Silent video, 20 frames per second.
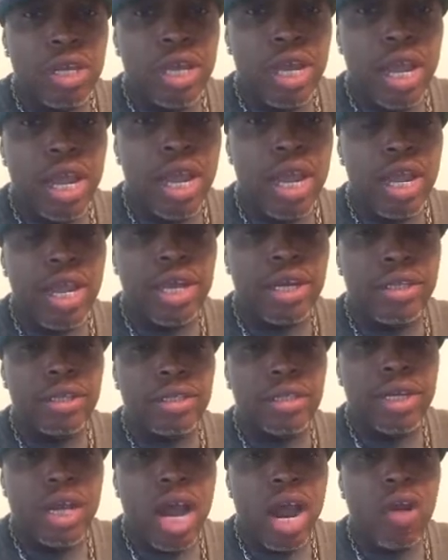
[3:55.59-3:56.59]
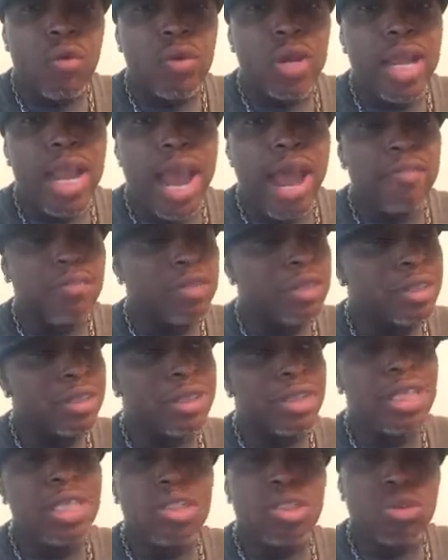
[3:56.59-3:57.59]
and how we have to
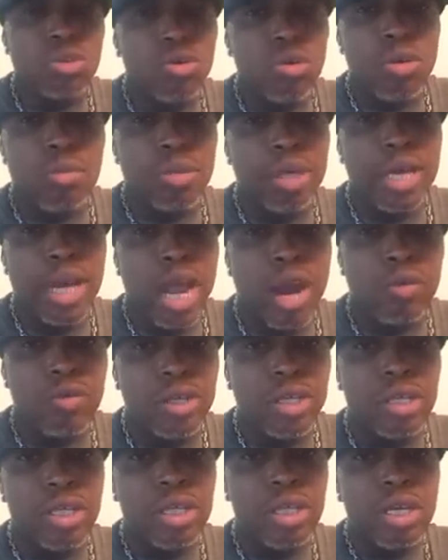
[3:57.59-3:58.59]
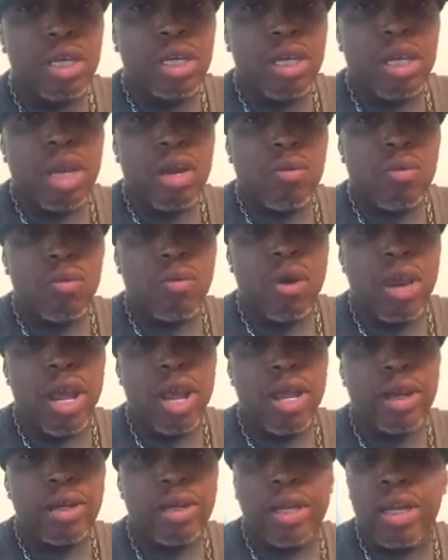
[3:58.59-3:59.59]
tend to them, and how we
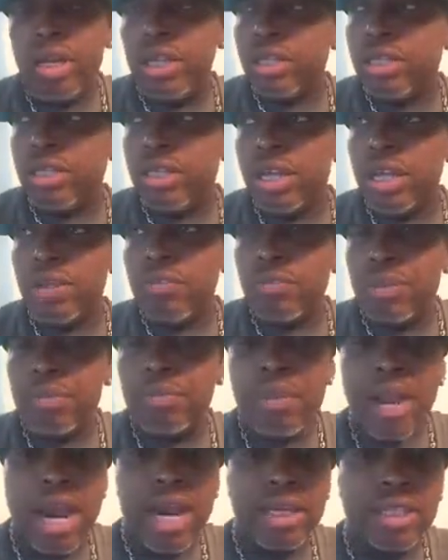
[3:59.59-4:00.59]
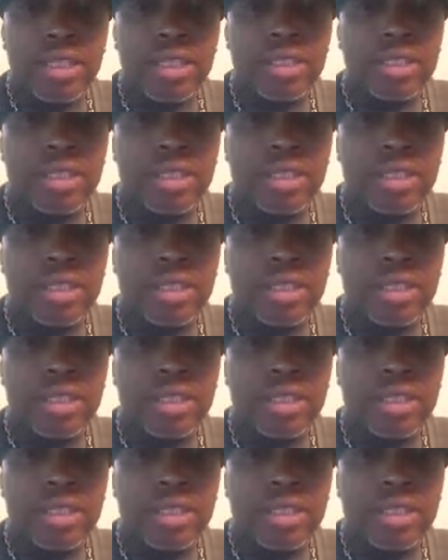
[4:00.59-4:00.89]
and remind us